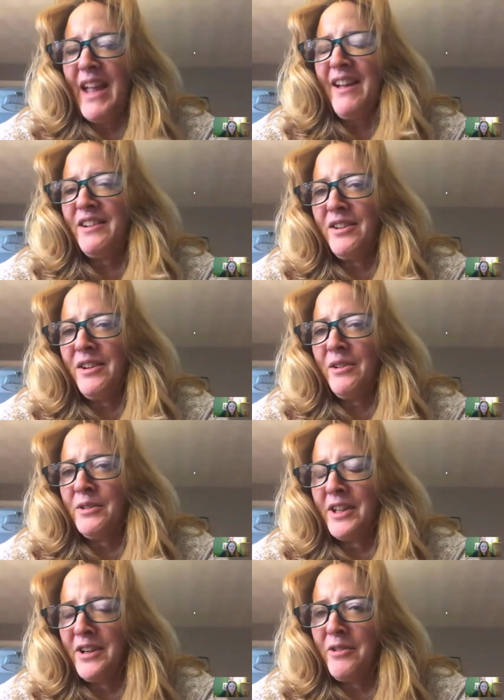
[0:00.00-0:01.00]
I know.
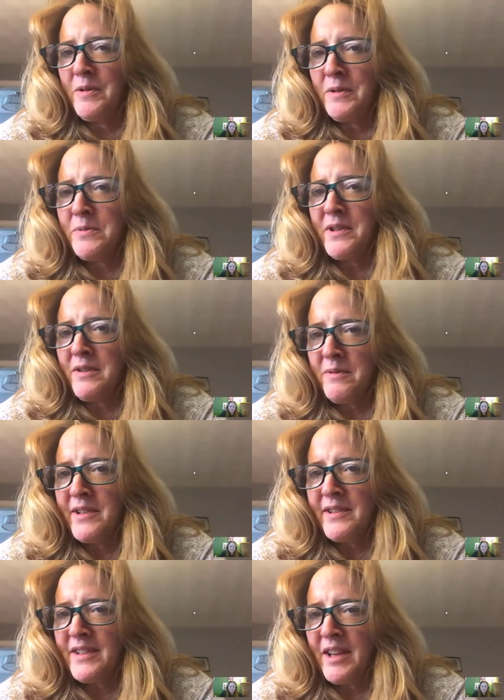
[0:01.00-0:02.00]
It was one of the
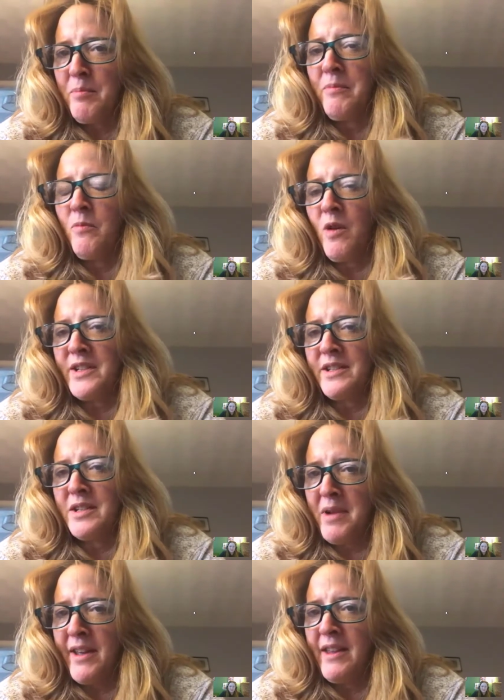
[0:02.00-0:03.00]
reasons I wanted
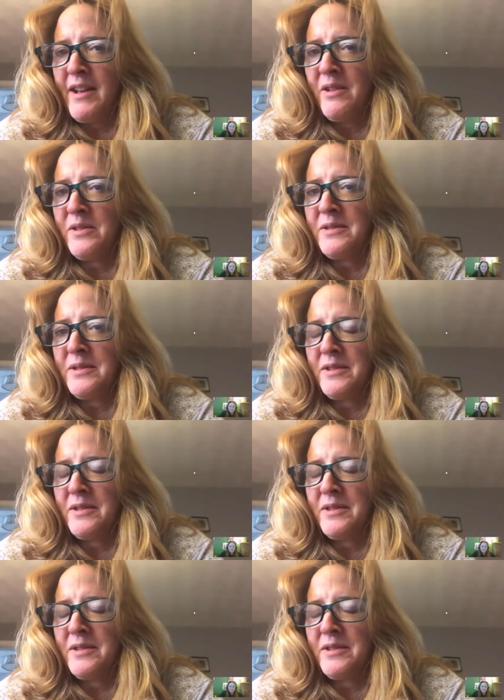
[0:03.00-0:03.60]
to buy the house.